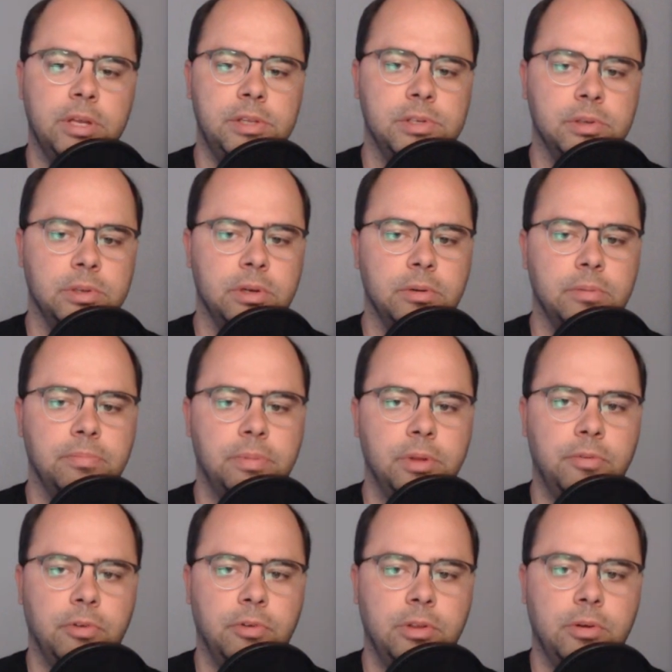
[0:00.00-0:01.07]
so their
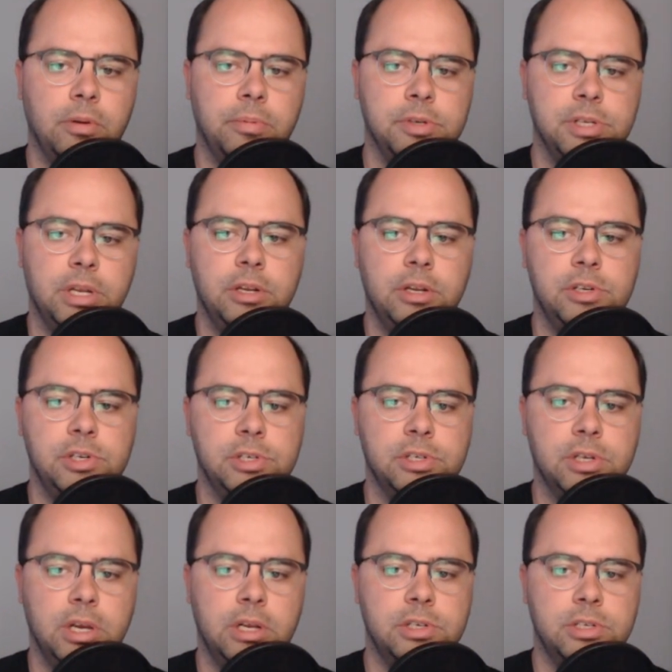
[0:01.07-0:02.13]
free throw percentage is
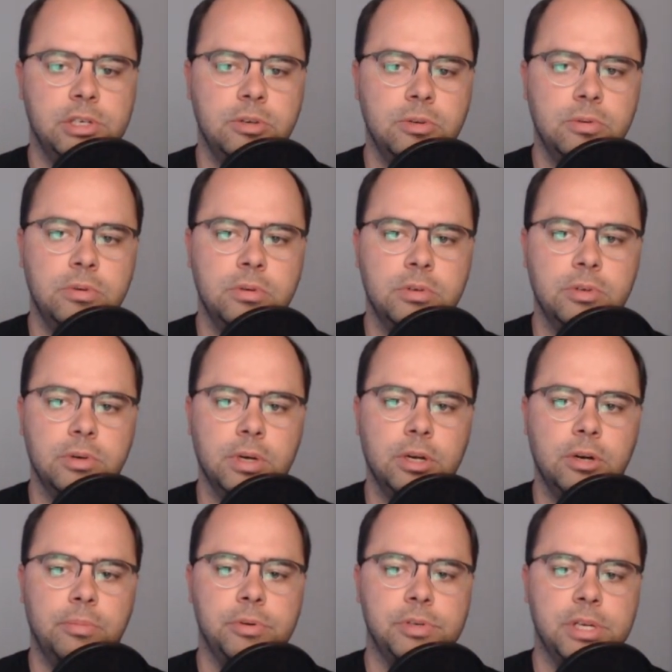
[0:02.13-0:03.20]
kind of skewed to
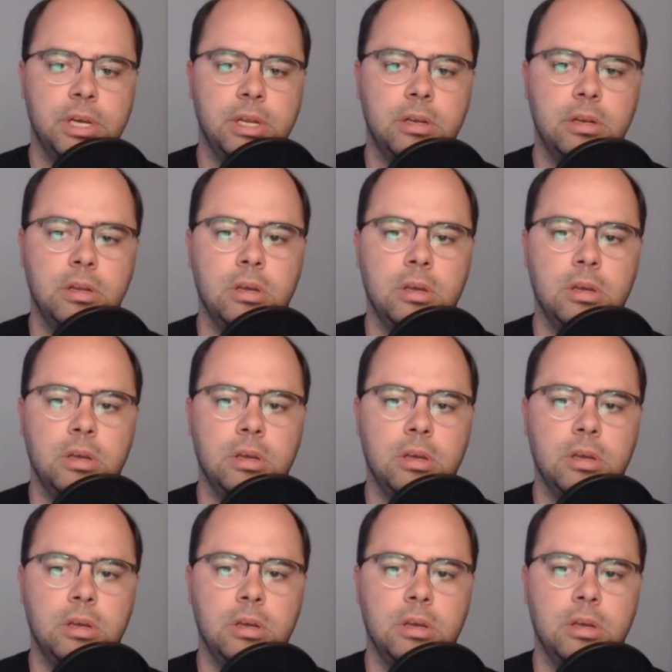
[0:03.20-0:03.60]
100%,